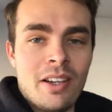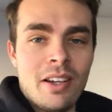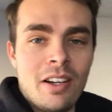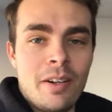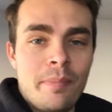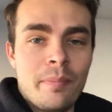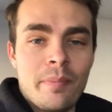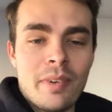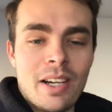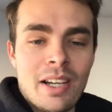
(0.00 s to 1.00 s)
And
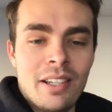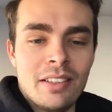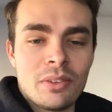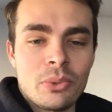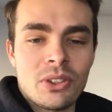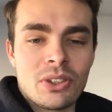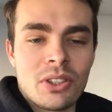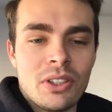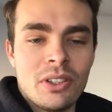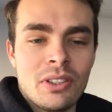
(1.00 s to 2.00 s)
we're just
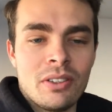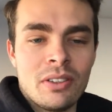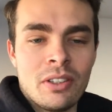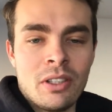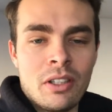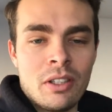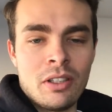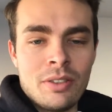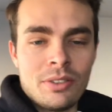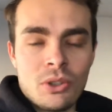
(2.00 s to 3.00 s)
going to
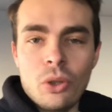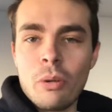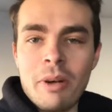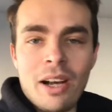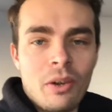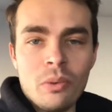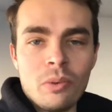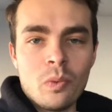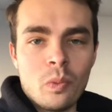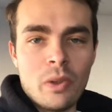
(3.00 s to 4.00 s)
talk about
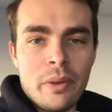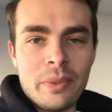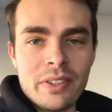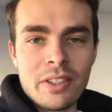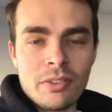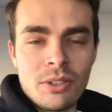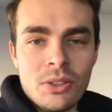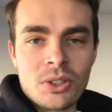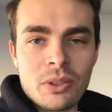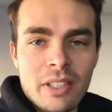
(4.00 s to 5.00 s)
where we think the
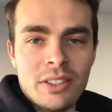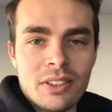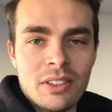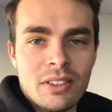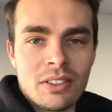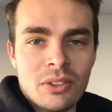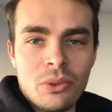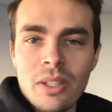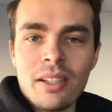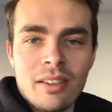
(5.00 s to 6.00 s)
future is and all
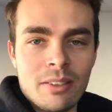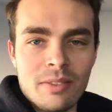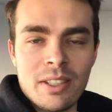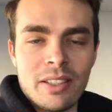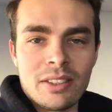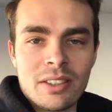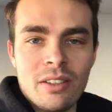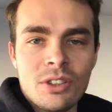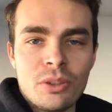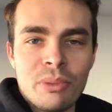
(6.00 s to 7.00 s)
that kind of thing. So
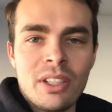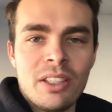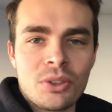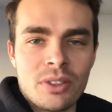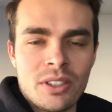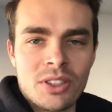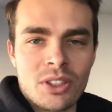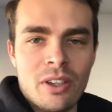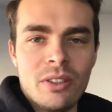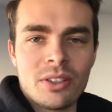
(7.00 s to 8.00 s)
it should be an interesting
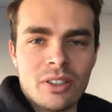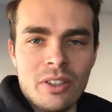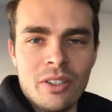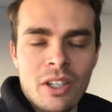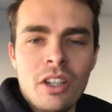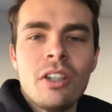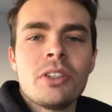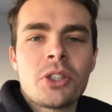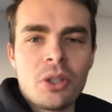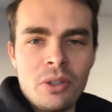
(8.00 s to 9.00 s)
show. So
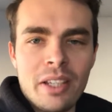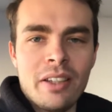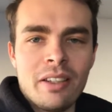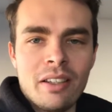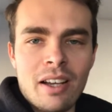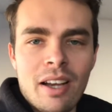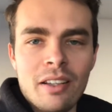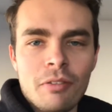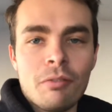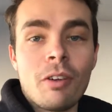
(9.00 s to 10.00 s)
tune in
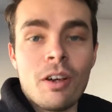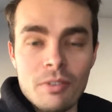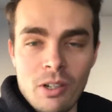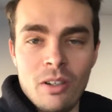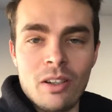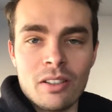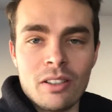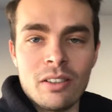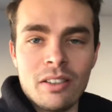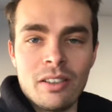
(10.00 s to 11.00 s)
at 5 o'clock,
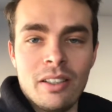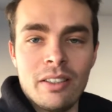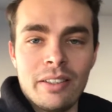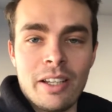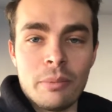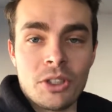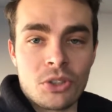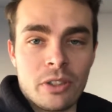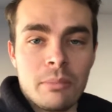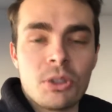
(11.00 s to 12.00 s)
and that'll be
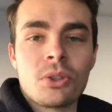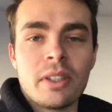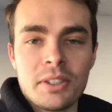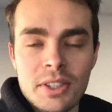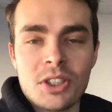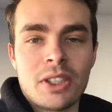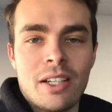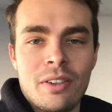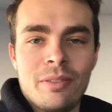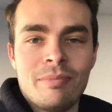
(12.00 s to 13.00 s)
streamed straight to this
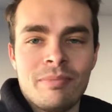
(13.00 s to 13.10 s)
channel.